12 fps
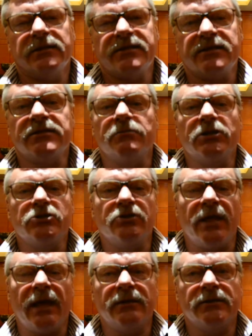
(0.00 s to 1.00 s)
testament to
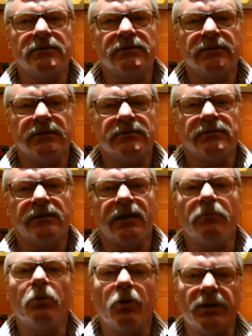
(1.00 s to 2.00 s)
that is the
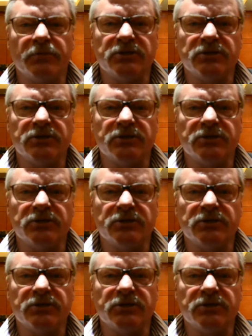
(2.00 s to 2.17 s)
#1